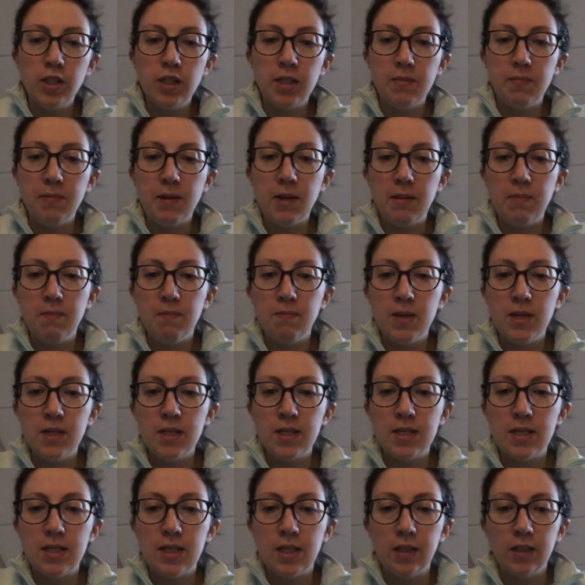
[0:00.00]
to meet
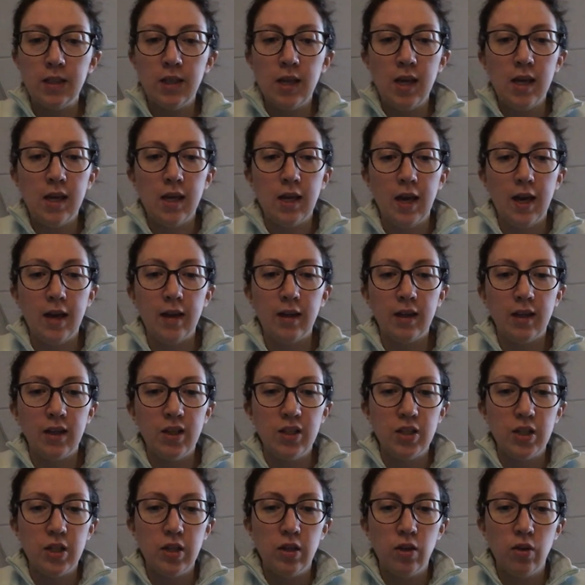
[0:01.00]
Miss Tilney again
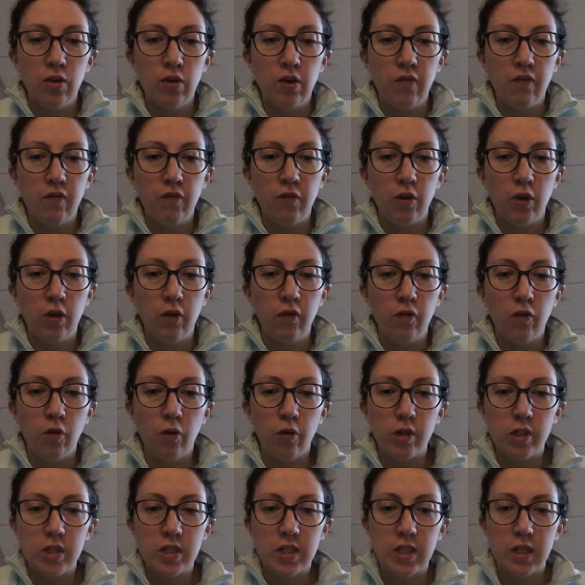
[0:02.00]
continued in full
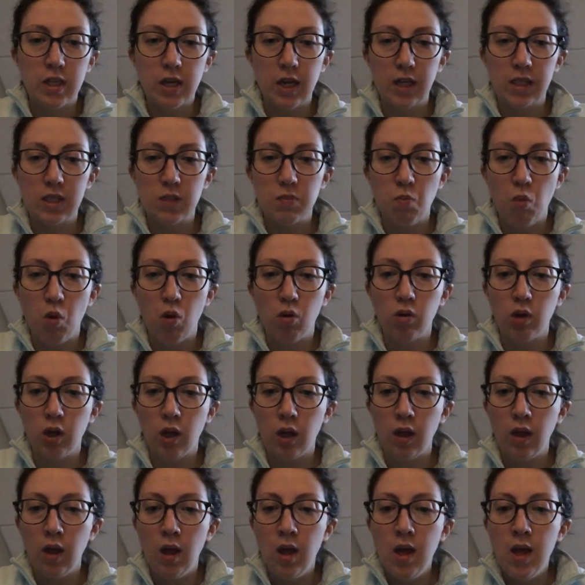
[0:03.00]
force the next
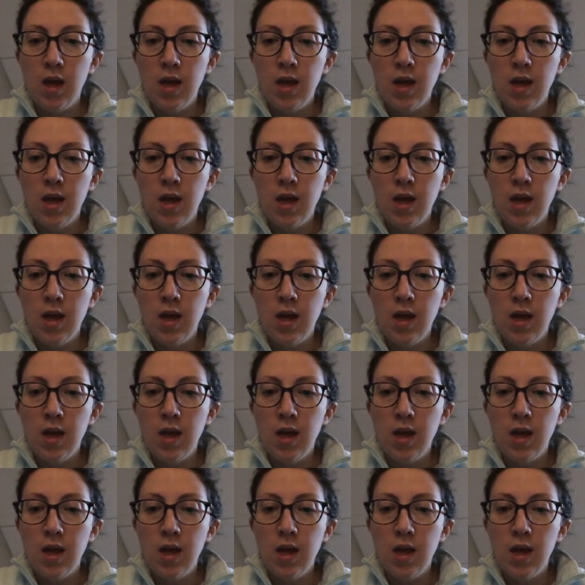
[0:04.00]
morning,